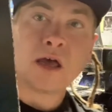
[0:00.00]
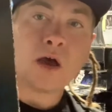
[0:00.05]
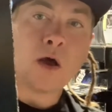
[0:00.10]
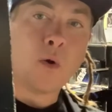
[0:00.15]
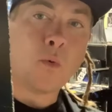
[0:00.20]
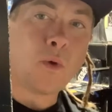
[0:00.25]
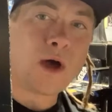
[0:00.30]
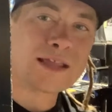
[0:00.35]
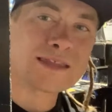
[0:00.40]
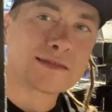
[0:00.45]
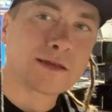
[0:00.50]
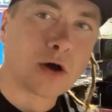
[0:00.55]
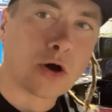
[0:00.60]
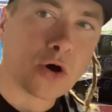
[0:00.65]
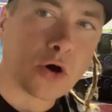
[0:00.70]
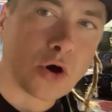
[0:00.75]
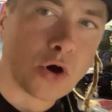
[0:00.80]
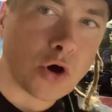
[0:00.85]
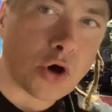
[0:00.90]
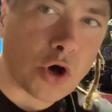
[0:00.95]

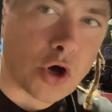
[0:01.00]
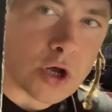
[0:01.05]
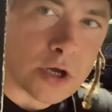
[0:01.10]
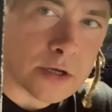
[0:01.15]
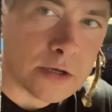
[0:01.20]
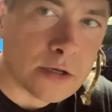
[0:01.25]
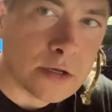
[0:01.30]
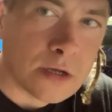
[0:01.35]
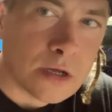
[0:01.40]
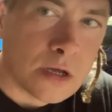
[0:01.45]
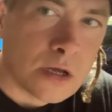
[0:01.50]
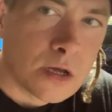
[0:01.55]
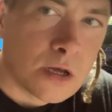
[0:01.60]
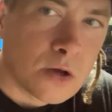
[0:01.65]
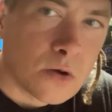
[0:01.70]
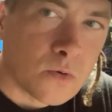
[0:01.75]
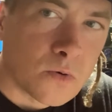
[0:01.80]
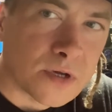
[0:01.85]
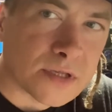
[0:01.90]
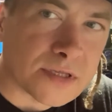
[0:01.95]
Watto
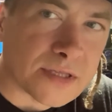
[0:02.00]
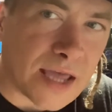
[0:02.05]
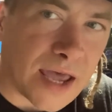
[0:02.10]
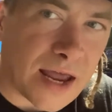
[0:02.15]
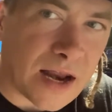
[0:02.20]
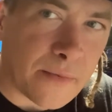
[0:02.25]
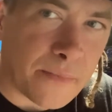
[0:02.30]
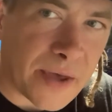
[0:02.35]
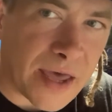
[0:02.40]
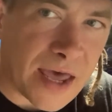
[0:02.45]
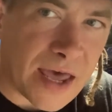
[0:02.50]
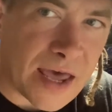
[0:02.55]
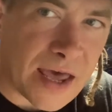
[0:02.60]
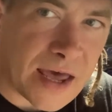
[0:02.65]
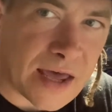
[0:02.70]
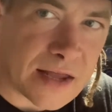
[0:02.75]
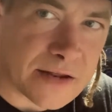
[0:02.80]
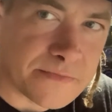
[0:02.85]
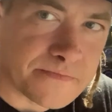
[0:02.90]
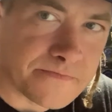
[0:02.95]
with data
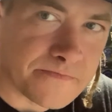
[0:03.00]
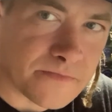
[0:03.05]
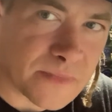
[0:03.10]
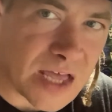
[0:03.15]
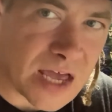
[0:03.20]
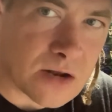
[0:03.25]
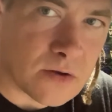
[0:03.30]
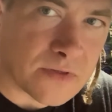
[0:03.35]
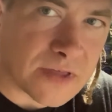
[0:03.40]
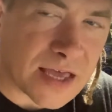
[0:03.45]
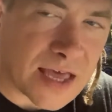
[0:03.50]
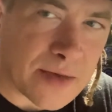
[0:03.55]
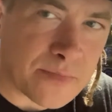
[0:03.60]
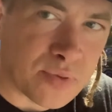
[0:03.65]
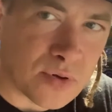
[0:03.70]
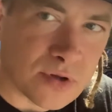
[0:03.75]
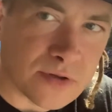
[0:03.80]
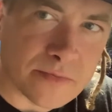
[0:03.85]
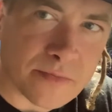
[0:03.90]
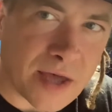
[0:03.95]
pad. I don't think
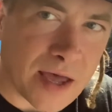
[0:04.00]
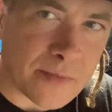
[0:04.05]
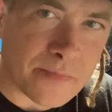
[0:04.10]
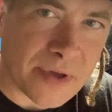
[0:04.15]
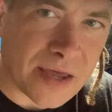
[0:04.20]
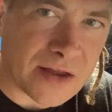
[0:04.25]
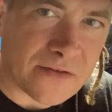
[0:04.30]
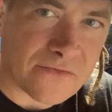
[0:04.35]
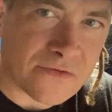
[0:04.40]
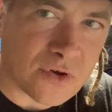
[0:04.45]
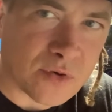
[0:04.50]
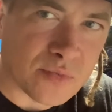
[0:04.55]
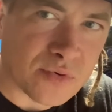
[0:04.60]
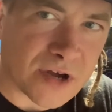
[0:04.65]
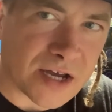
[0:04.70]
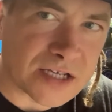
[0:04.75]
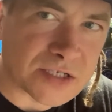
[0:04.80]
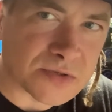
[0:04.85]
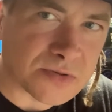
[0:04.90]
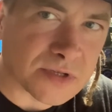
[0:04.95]
I paid full
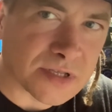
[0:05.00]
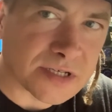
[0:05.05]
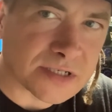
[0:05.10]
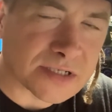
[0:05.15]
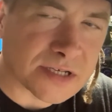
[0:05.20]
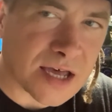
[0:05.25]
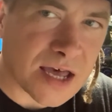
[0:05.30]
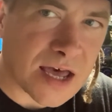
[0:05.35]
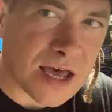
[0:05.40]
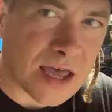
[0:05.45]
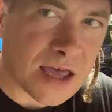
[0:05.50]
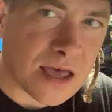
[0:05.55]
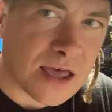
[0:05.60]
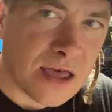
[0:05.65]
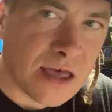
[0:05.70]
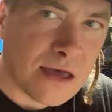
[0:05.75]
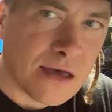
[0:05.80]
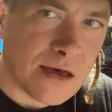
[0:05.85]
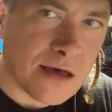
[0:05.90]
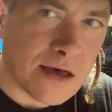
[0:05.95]
price for this guy
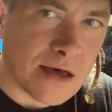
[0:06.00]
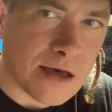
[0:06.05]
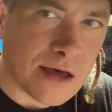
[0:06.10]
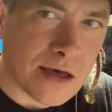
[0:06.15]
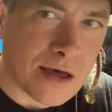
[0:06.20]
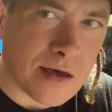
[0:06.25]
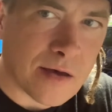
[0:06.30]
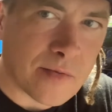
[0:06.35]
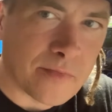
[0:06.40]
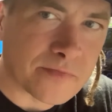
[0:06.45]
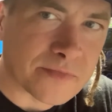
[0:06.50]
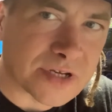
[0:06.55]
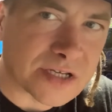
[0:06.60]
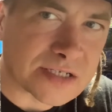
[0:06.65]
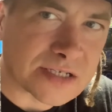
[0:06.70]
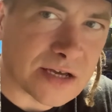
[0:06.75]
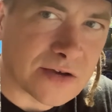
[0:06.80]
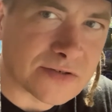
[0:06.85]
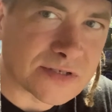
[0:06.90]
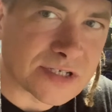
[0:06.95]
because
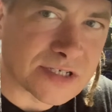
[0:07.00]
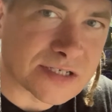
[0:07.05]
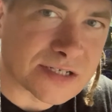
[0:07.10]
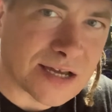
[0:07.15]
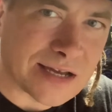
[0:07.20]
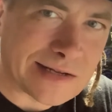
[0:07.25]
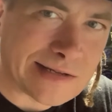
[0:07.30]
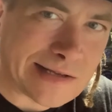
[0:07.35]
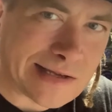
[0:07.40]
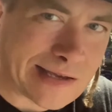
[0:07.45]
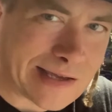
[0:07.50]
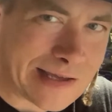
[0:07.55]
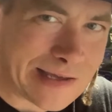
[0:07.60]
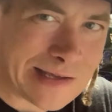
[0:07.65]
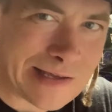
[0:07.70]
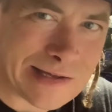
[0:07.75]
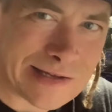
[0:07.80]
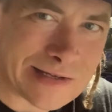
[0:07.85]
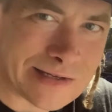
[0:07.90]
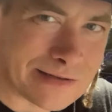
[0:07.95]
I was just kind of like,
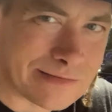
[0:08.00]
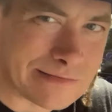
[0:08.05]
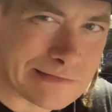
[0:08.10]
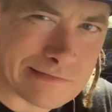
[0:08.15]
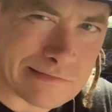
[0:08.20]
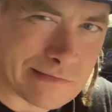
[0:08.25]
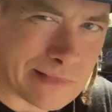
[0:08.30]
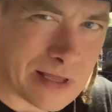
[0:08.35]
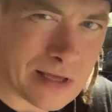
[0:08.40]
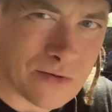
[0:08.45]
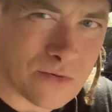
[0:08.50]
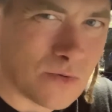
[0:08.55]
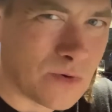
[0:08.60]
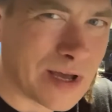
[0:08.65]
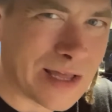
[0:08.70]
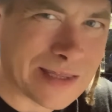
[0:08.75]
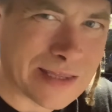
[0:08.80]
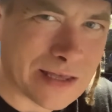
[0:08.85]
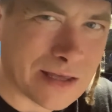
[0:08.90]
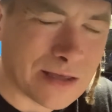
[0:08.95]

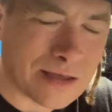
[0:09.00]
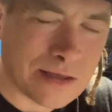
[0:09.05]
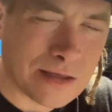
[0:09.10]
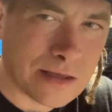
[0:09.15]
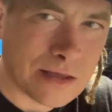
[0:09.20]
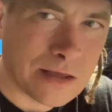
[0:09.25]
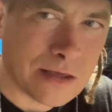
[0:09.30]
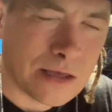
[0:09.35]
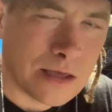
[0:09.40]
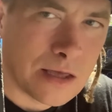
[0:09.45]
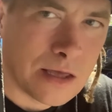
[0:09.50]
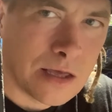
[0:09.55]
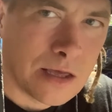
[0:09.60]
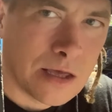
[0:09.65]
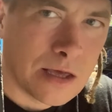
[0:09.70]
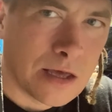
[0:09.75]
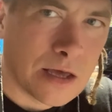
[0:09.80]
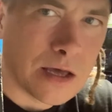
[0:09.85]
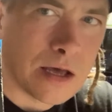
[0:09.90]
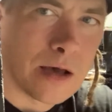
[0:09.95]
what?
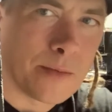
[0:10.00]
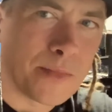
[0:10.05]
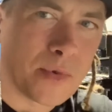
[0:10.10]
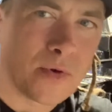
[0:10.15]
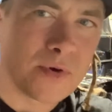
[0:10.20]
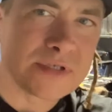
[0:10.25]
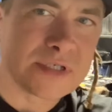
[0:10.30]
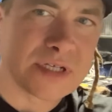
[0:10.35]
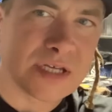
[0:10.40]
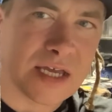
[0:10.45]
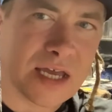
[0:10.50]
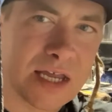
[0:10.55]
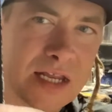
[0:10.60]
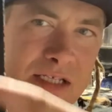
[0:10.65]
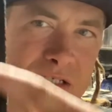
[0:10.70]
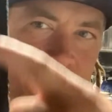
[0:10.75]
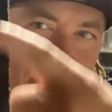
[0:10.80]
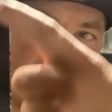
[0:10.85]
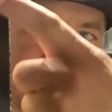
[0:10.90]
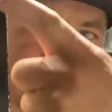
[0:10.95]
But once again, it's
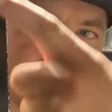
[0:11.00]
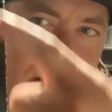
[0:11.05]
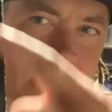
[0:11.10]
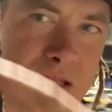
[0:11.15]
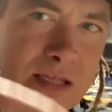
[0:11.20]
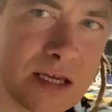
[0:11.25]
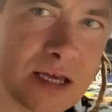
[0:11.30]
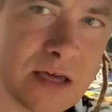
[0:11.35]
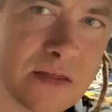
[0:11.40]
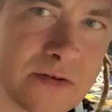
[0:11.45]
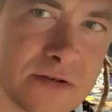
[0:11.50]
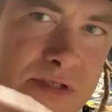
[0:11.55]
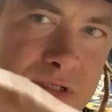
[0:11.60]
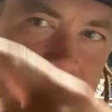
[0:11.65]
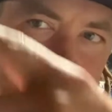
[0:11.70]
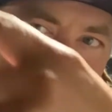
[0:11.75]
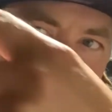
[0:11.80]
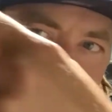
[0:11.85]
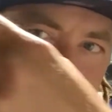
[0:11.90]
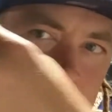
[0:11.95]
back to the other
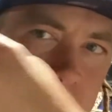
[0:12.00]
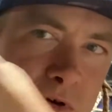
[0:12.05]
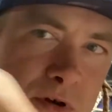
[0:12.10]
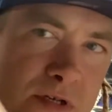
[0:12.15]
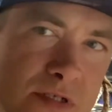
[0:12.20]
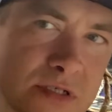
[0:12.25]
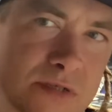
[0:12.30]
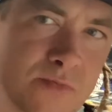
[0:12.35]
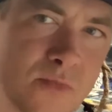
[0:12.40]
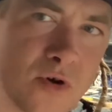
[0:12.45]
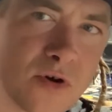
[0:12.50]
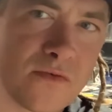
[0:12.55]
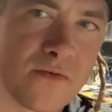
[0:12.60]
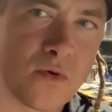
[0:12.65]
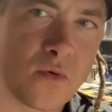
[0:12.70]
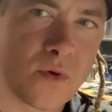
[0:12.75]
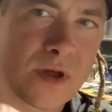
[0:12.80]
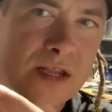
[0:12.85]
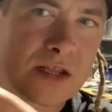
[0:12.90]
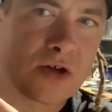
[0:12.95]
style where it's more of a
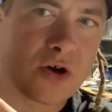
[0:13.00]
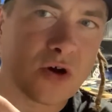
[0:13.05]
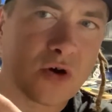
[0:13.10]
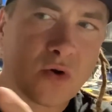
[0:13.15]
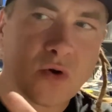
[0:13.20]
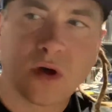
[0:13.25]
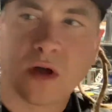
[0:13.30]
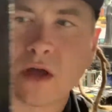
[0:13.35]
window.